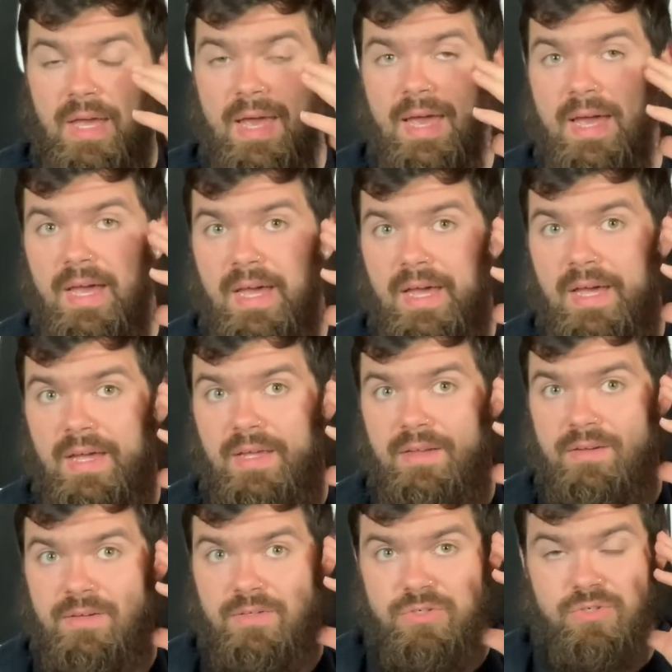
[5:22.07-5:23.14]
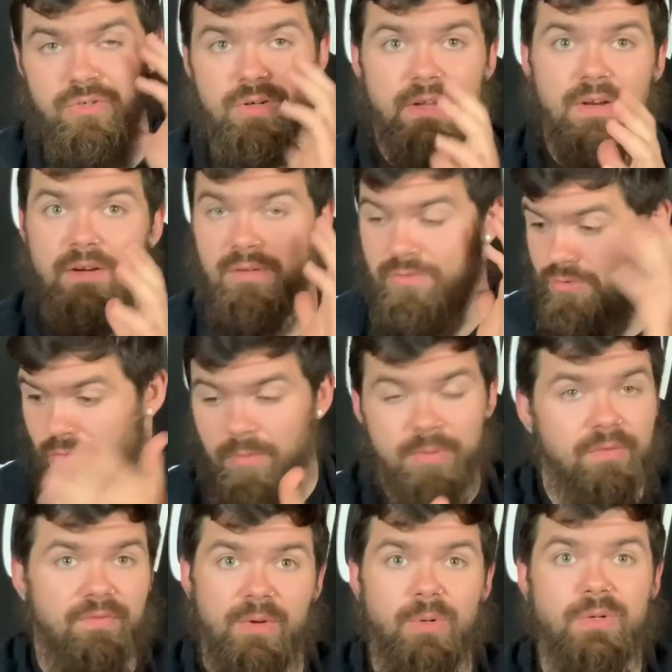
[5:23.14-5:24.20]
and sh and
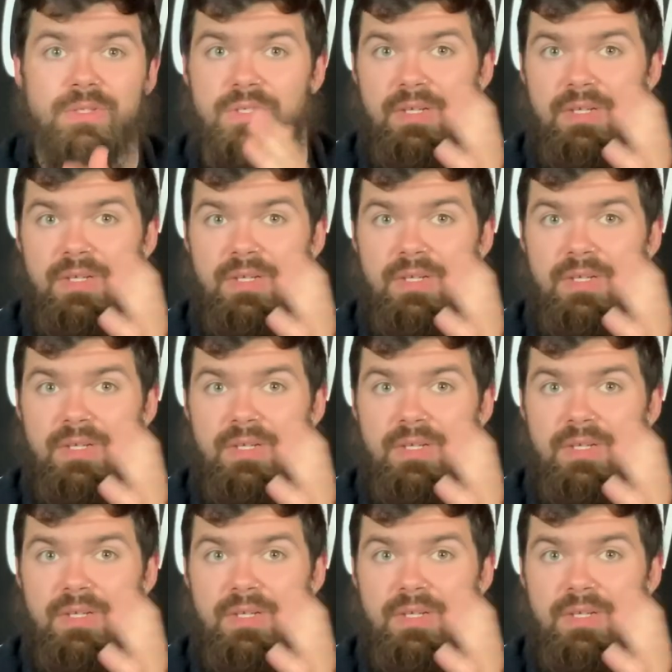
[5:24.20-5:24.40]
sharpen focus.